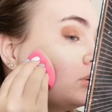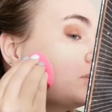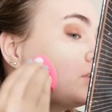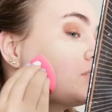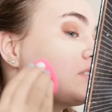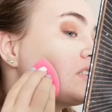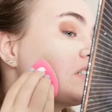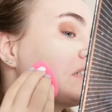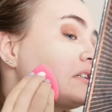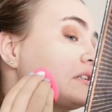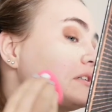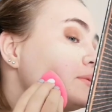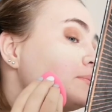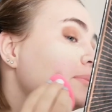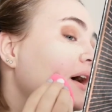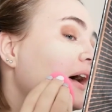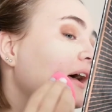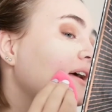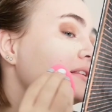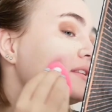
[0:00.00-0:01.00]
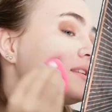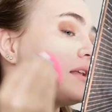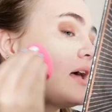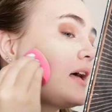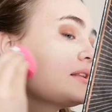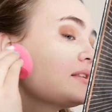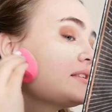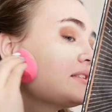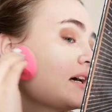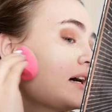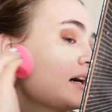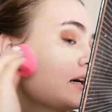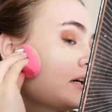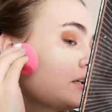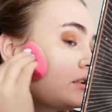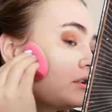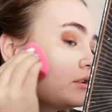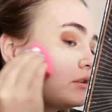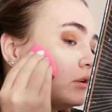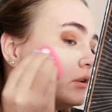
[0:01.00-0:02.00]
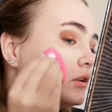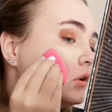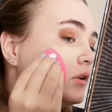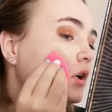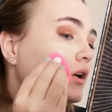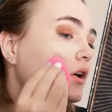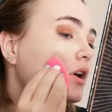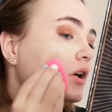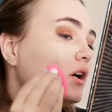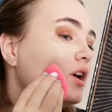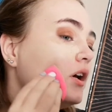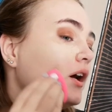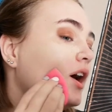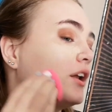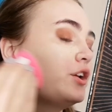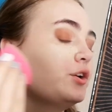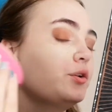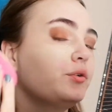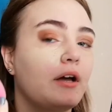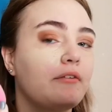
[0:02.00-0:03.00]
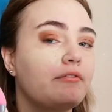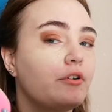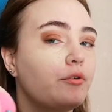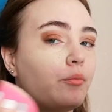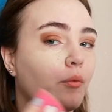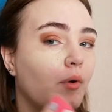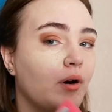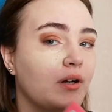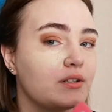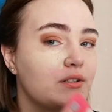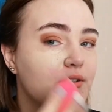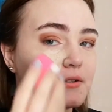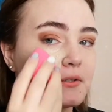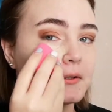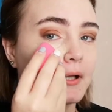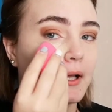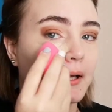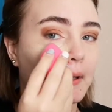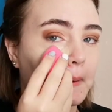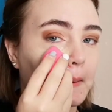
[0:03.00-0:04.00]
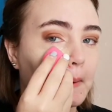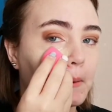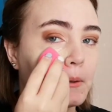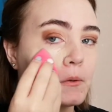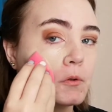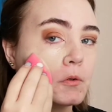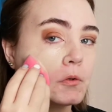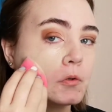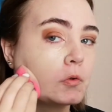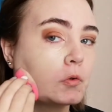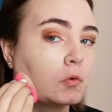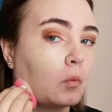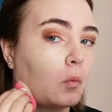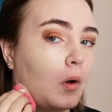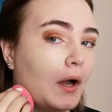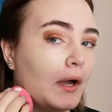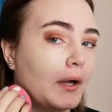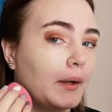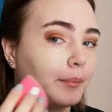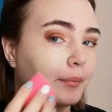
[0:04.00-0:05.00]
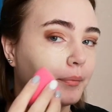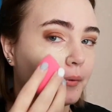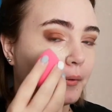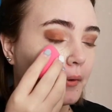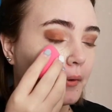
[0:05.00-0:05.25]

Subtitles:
let's just pat that down. And you never want to like swipe.